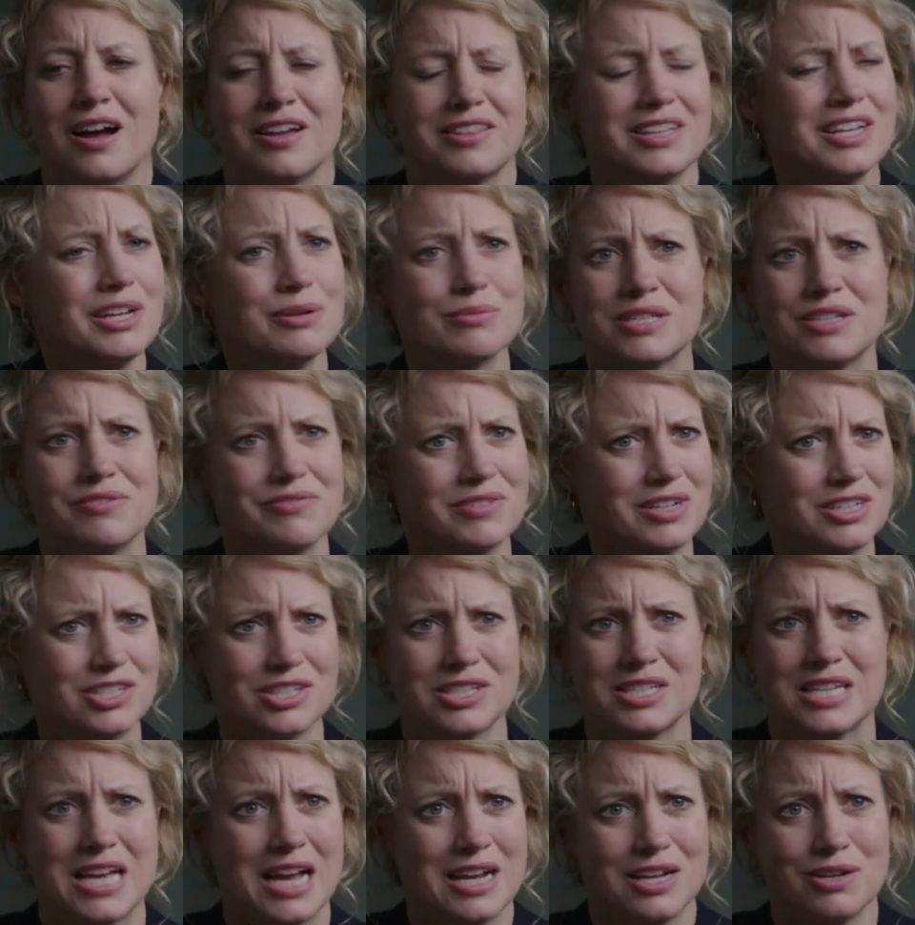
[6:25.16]
I think it was even
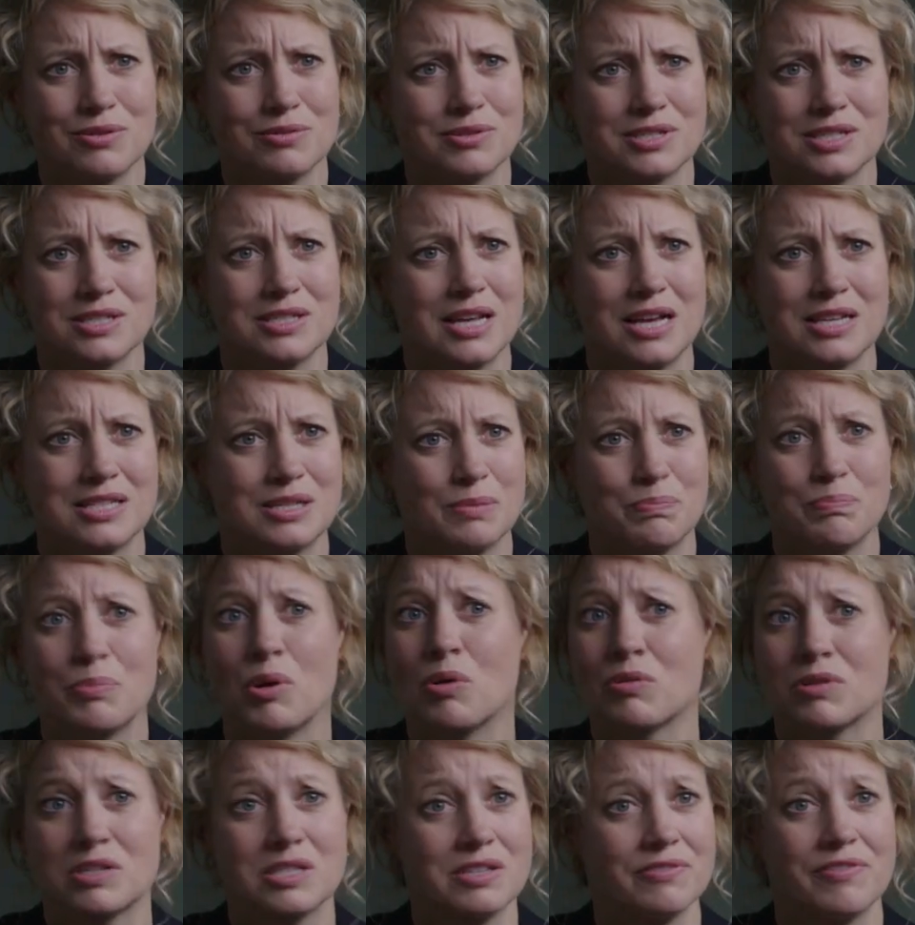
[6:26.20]
just catalogued as, as a
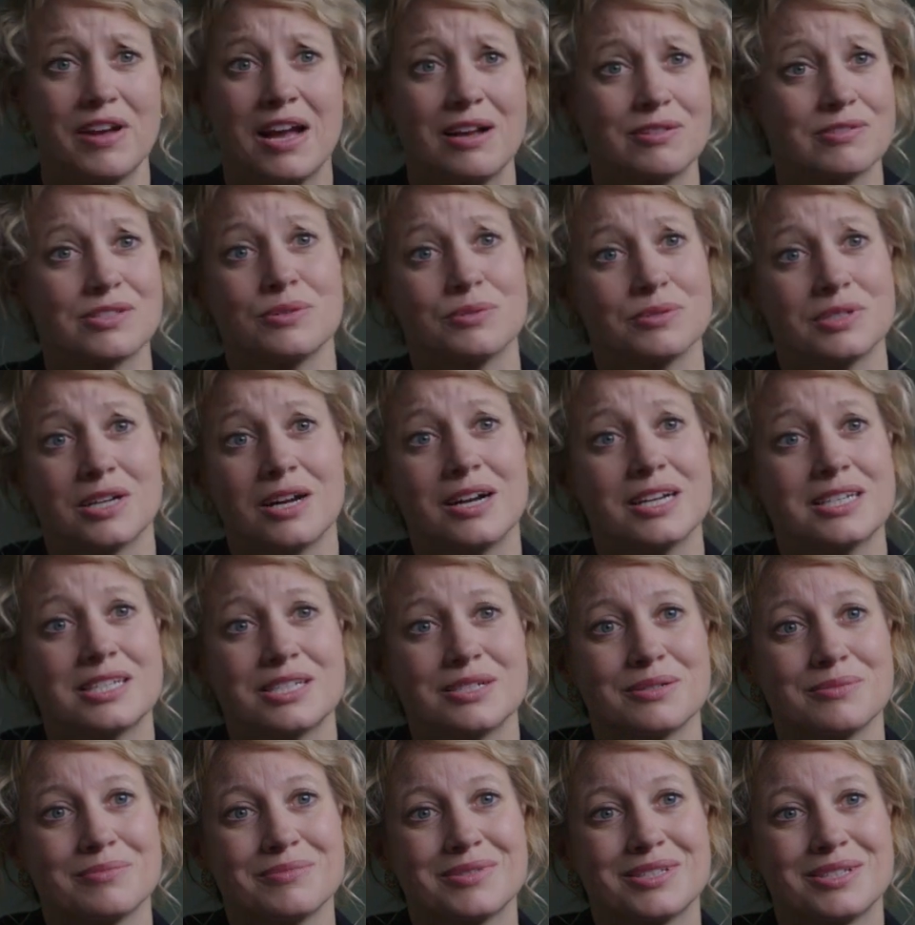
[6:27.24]
box of household
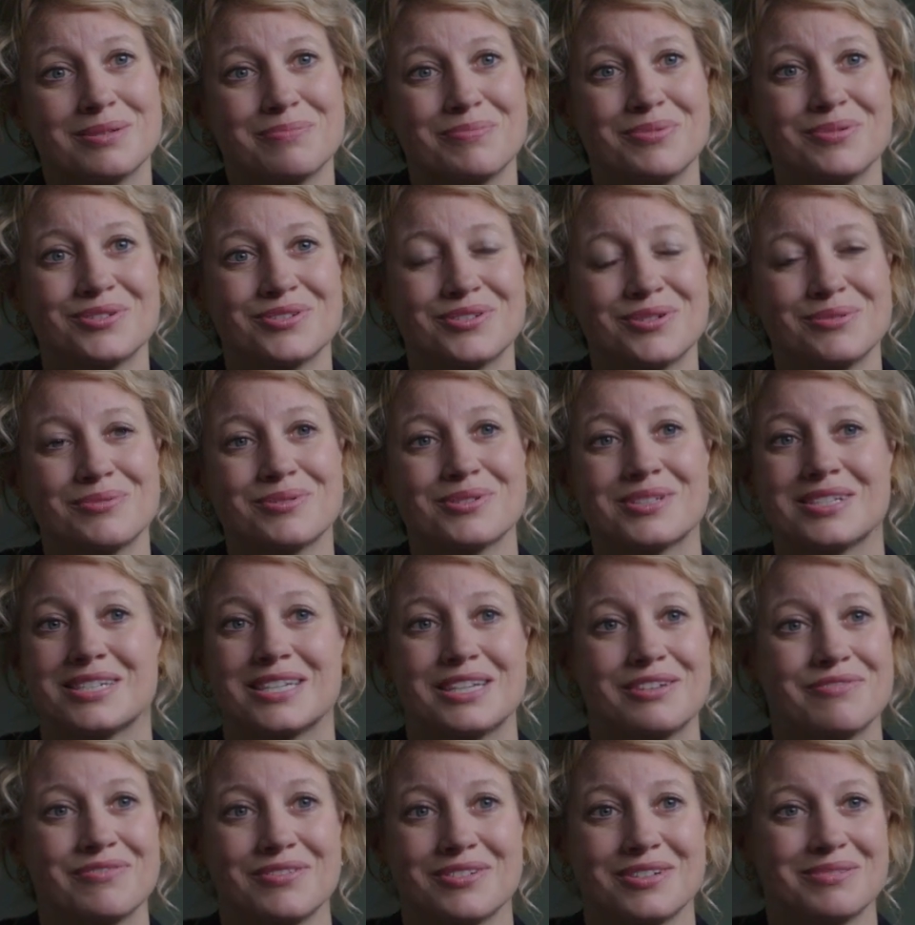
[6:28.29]
items. The portrait wasn't
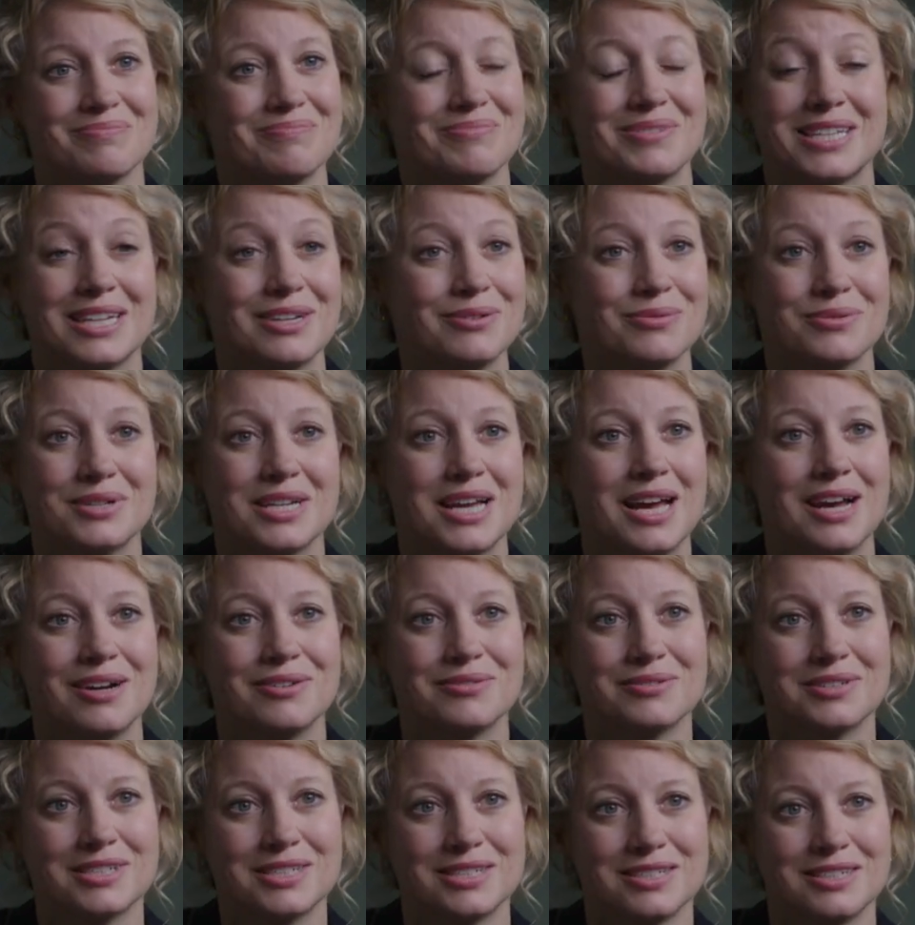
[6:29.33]
even singled
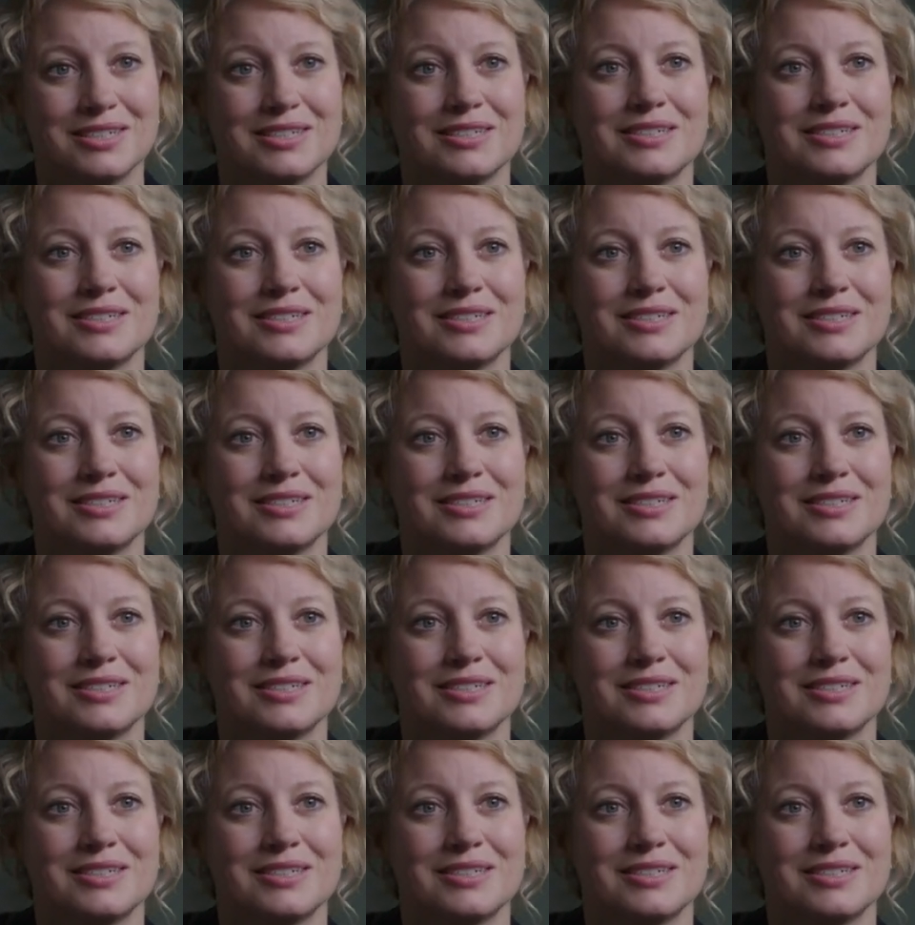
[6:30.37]
out.